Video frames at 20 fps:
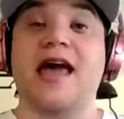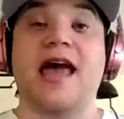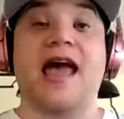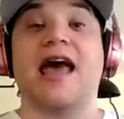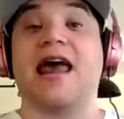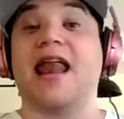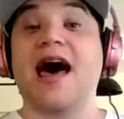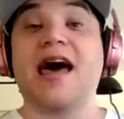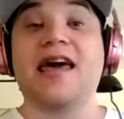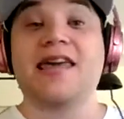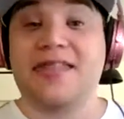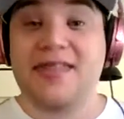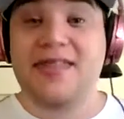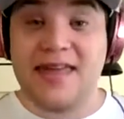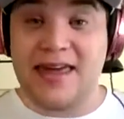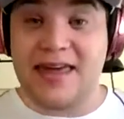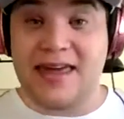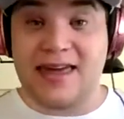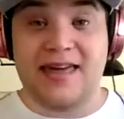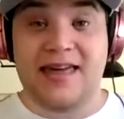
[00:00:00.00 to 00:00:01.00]
And I
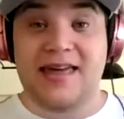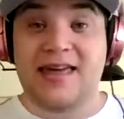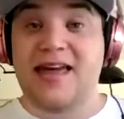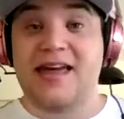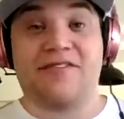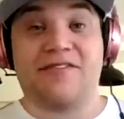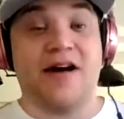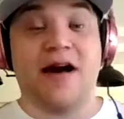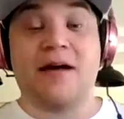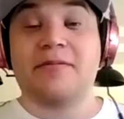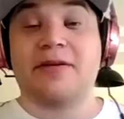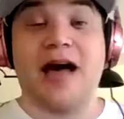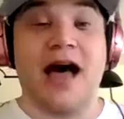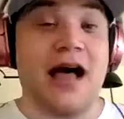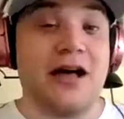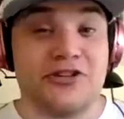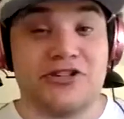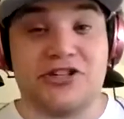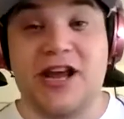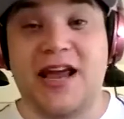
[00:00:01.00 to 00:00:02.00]
think if I'm
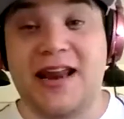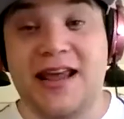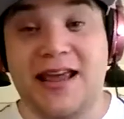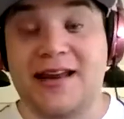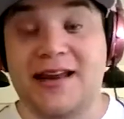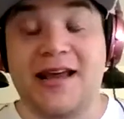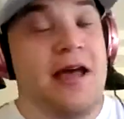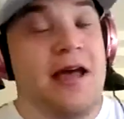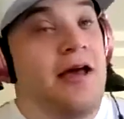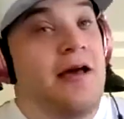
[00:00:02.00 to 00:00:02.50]
Kyle Shanahan,